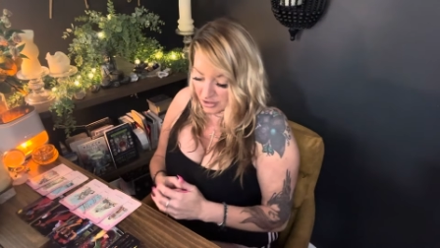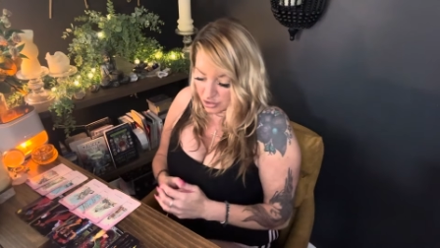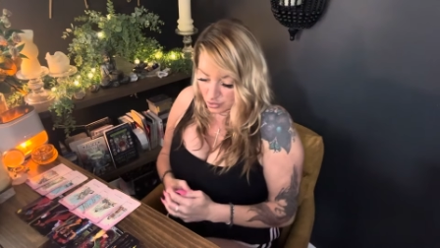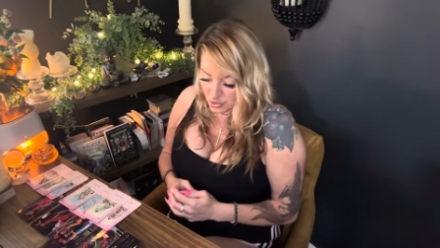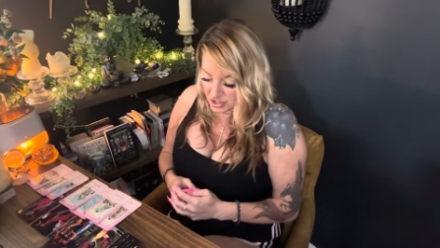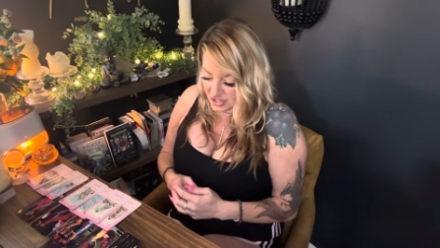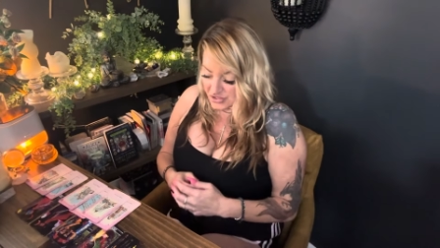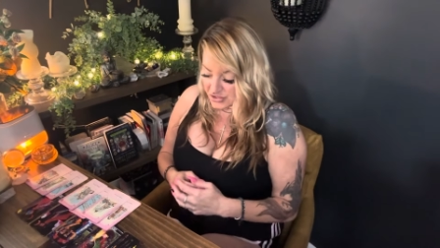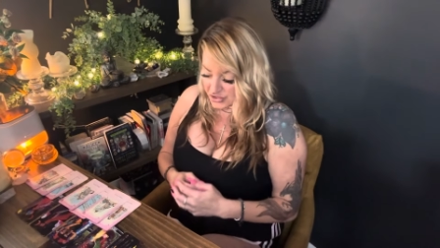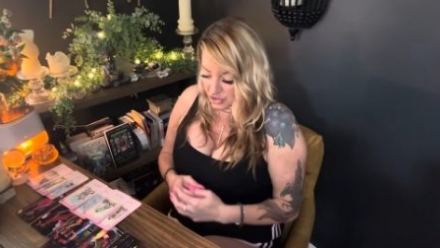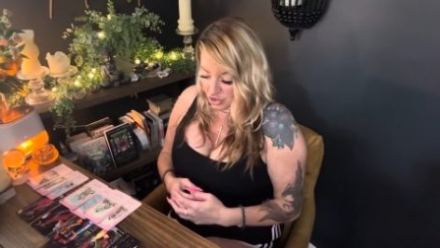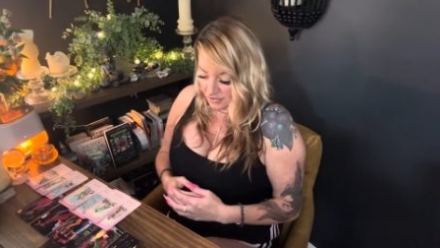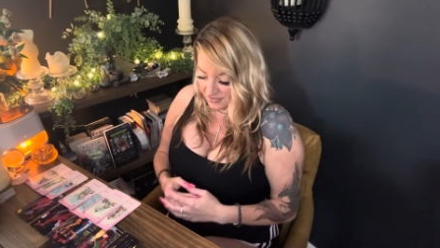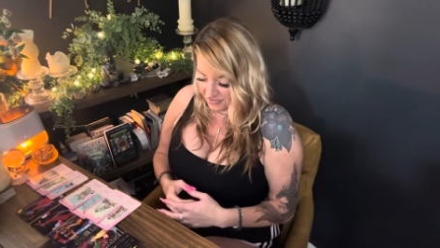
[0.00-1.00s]
You
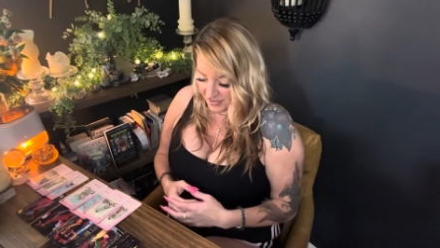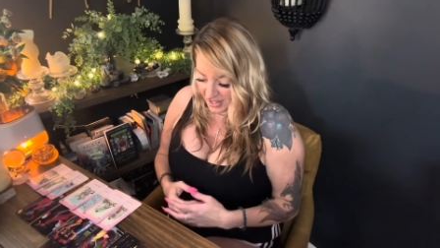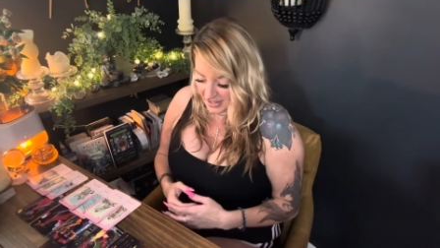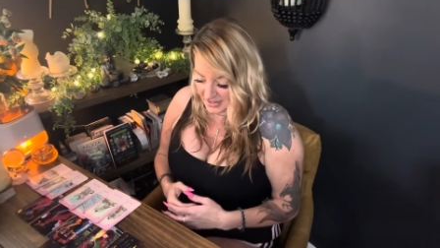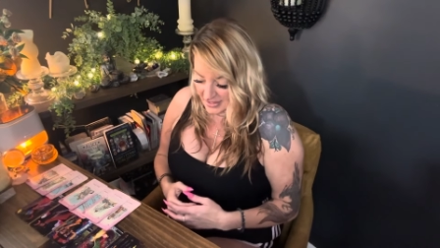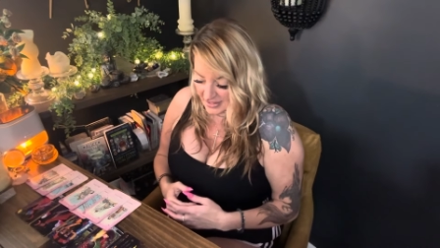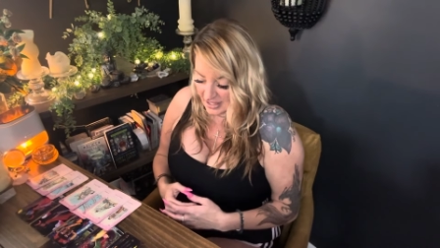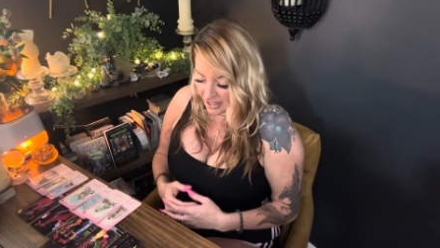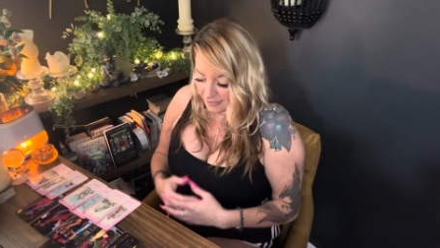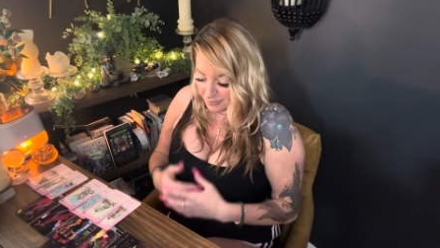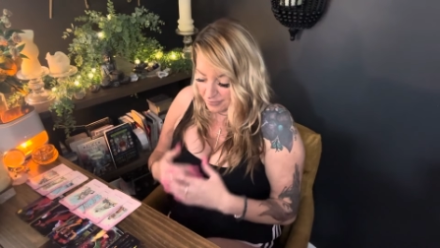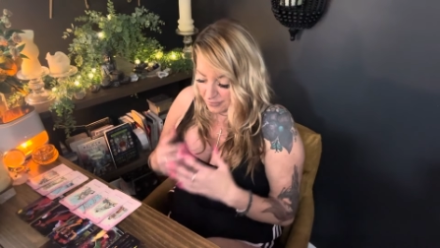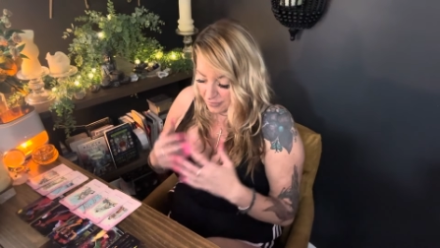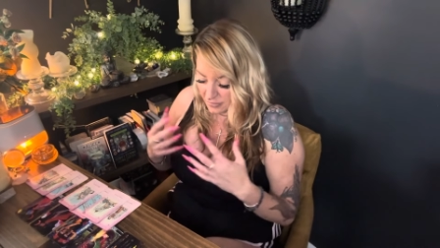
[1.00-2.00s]
deserve this
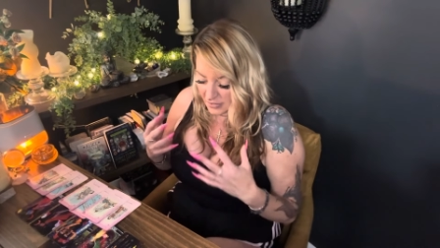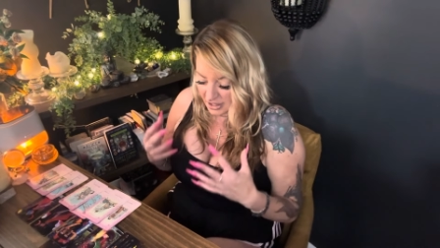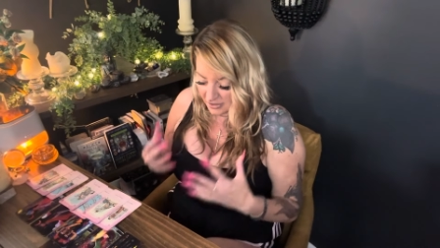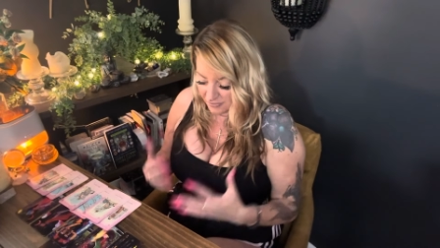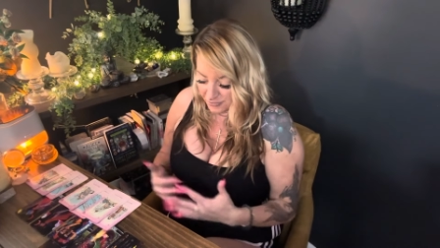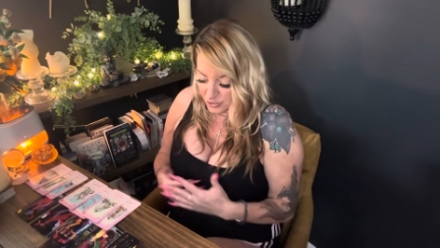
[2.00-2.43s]
if